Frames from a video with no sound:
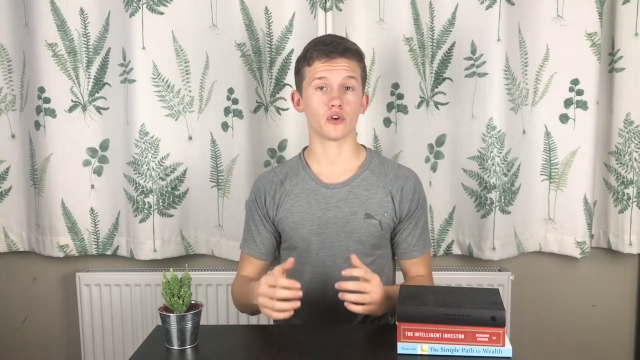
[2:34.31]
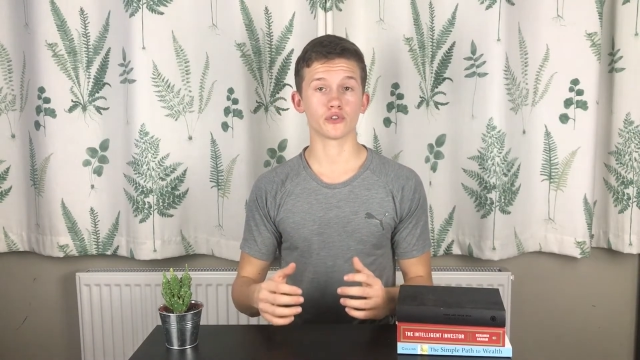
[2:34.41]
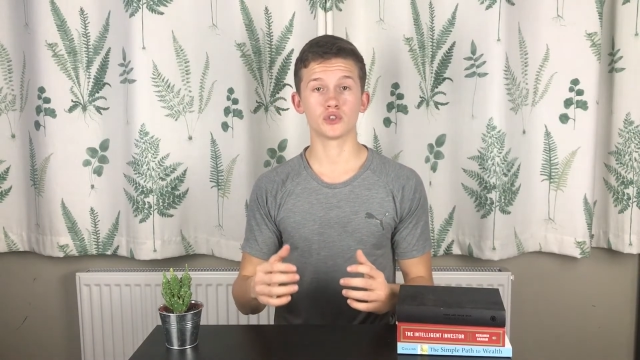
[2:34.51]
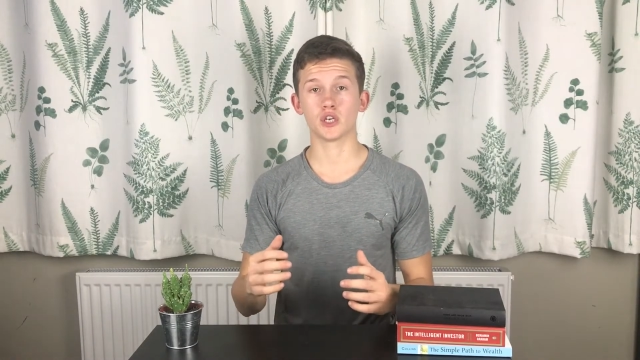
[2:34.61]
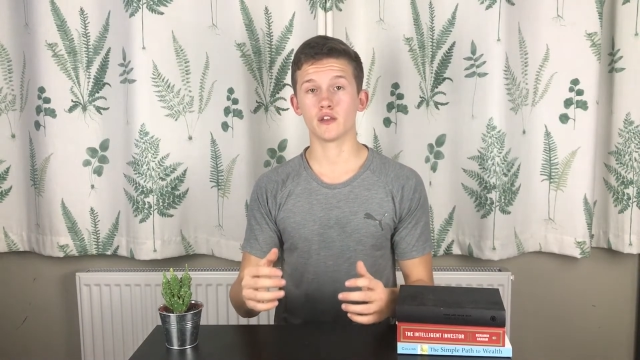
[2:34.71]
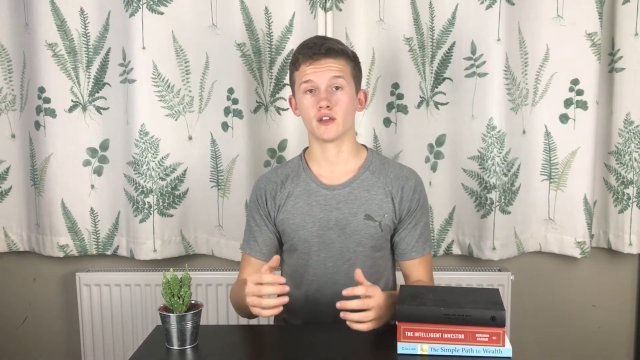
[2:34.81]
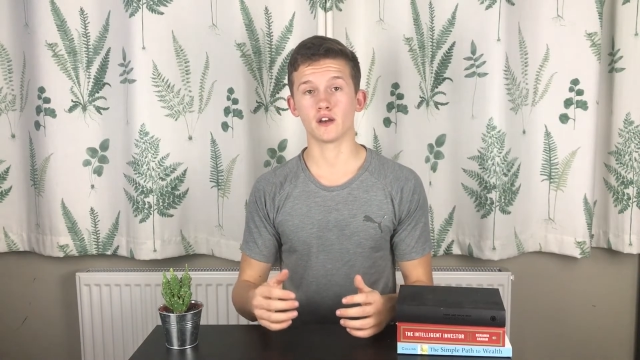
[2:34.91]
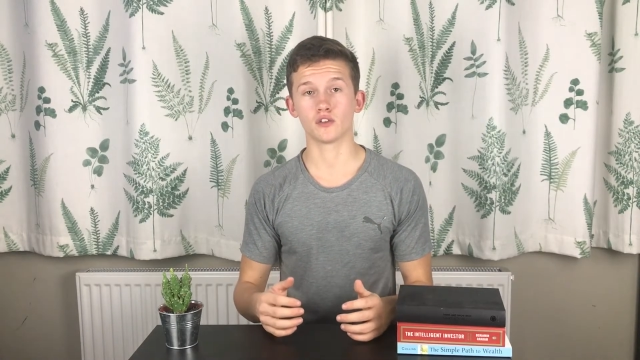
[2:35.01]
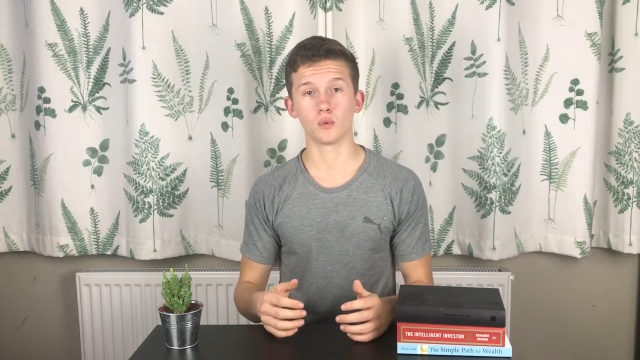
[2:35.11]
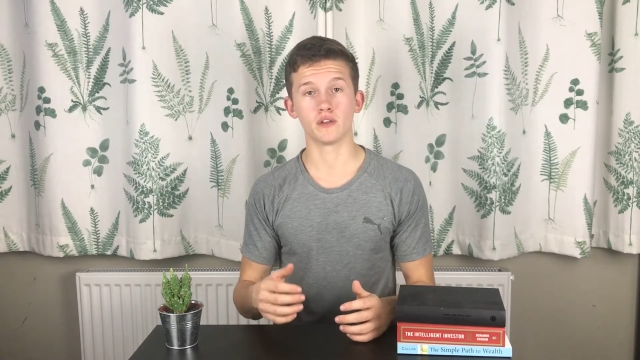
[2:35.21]
and shares I S
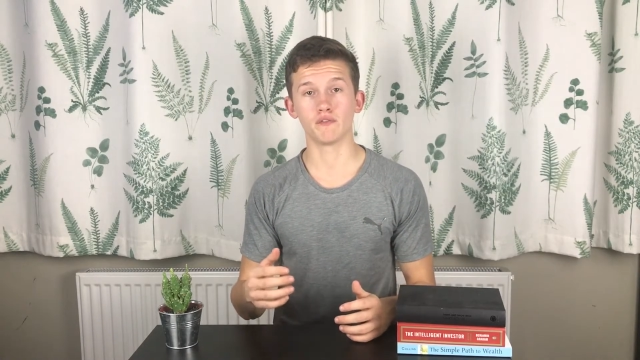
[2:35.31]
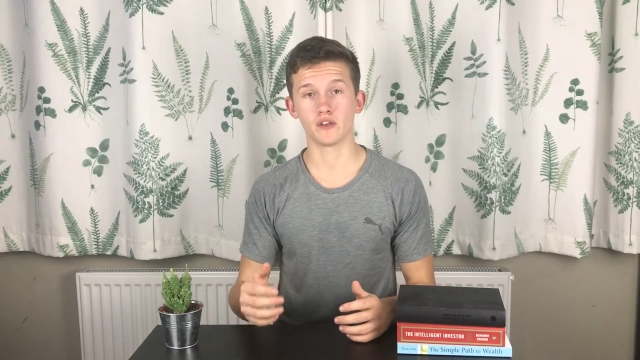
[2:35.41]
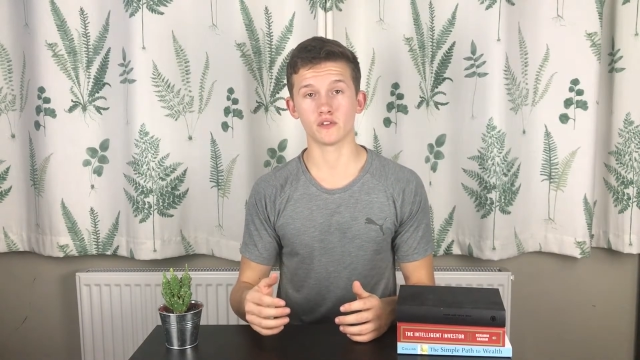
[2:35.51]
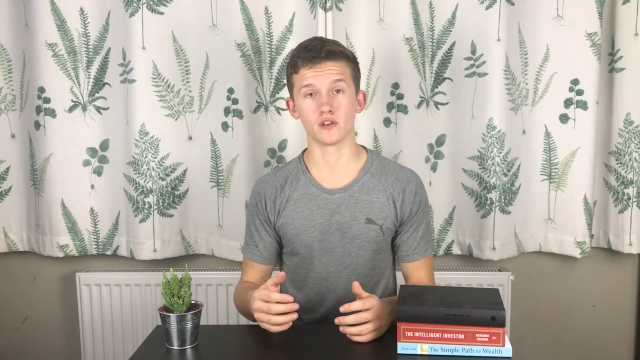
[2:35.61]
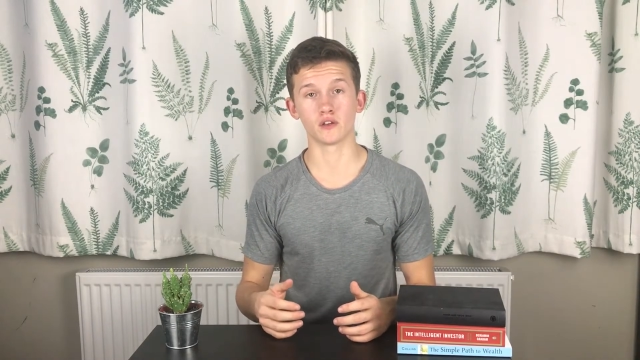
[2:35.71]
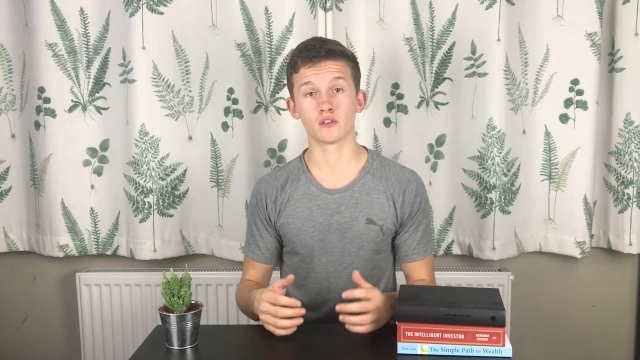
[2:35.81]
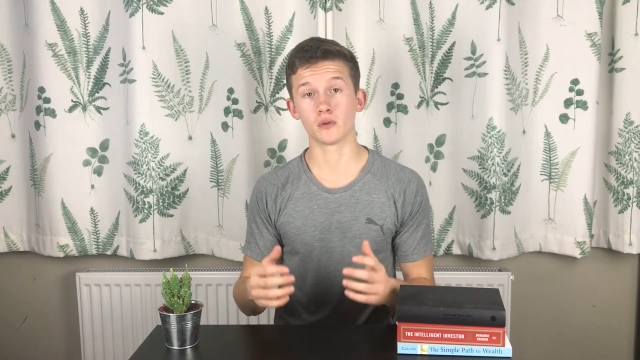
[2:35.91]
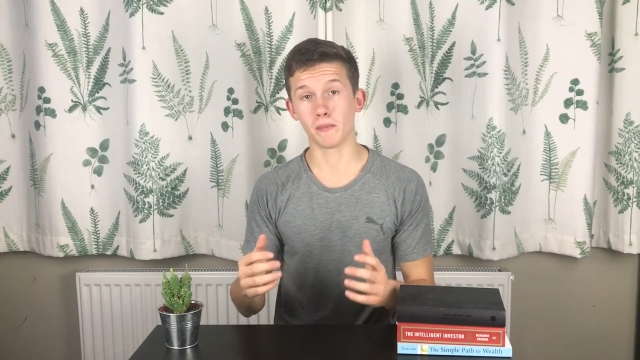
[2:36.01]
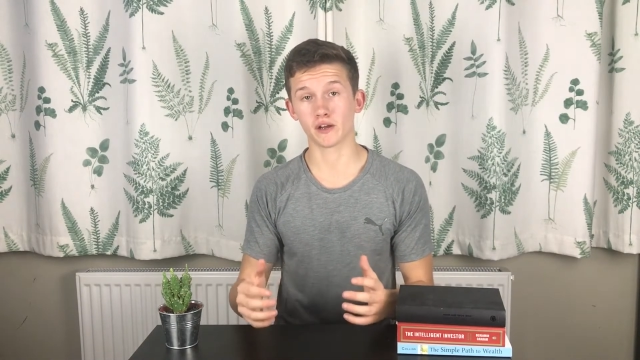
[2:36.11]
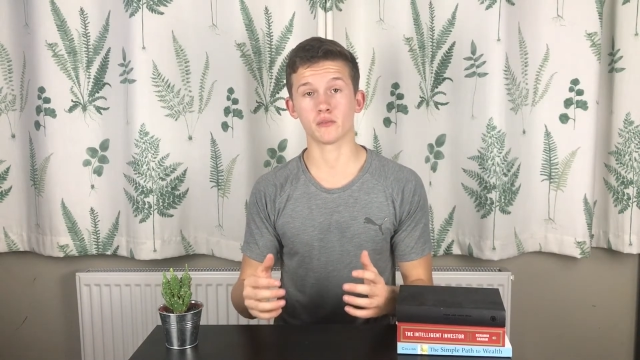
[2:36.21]
A when investing to
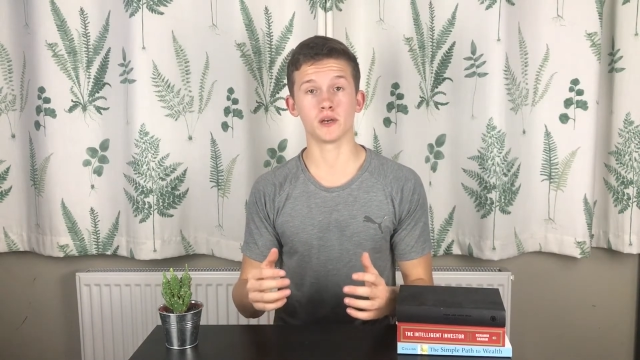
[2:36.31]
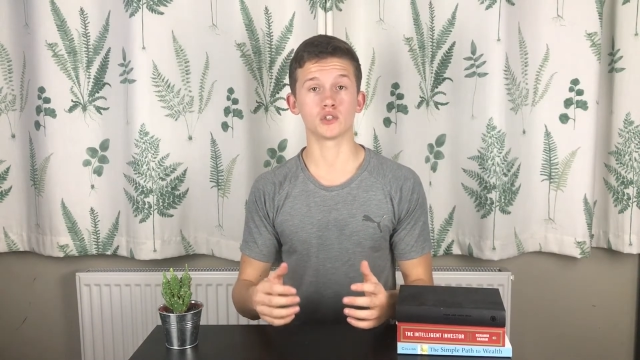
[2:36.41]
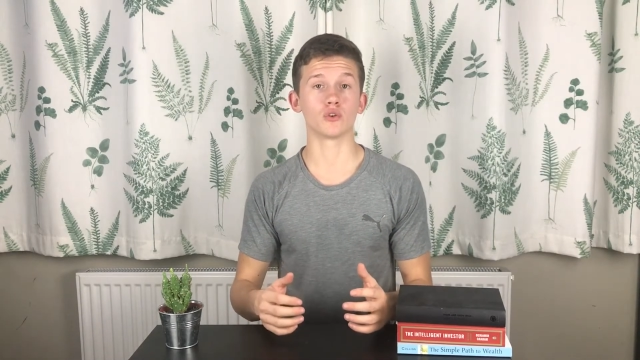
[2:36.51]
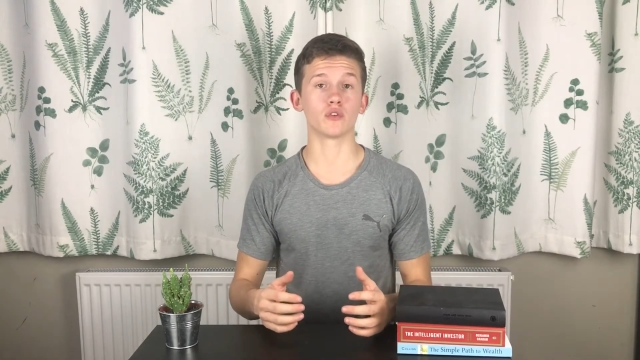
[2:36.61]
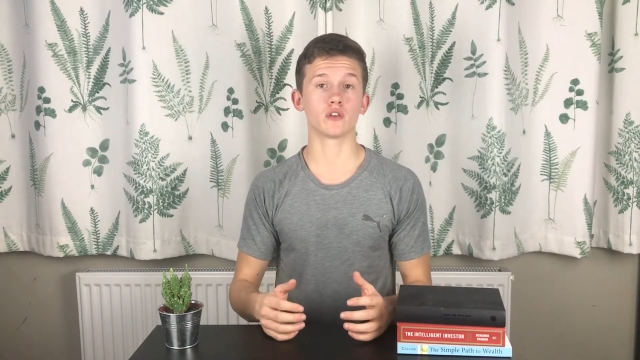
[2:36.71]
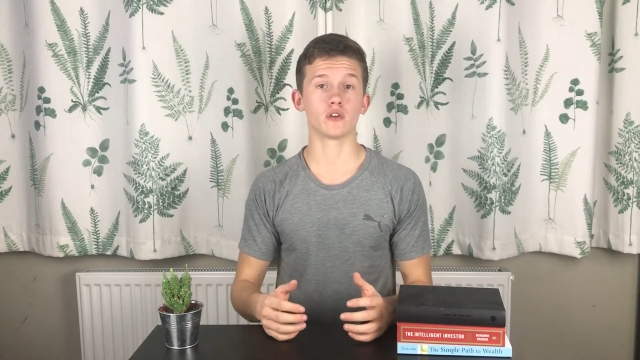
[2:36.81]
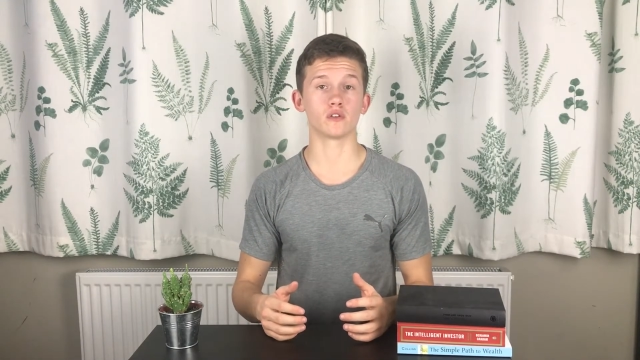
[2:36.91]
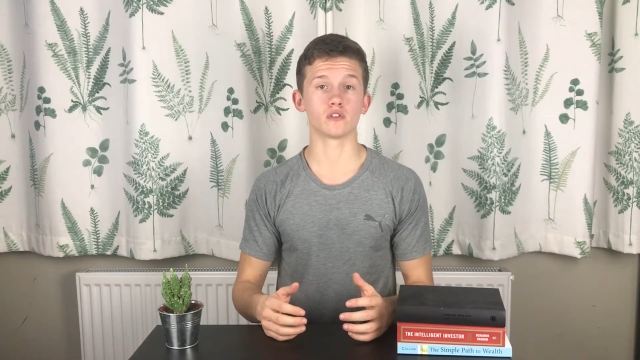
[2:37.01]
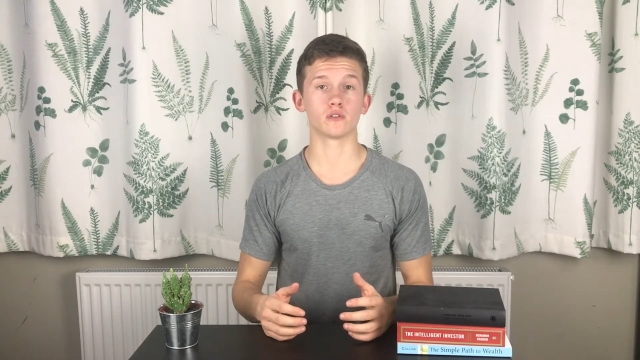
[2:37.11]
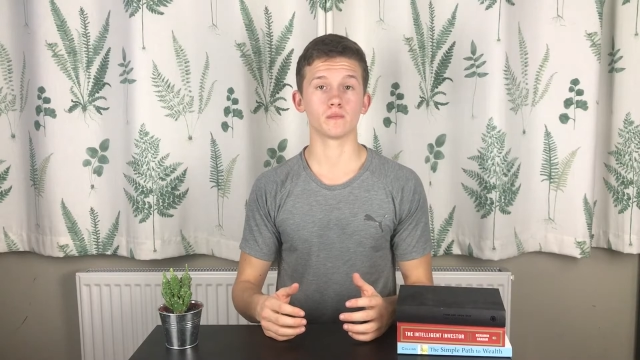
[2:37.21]
maximise your returns.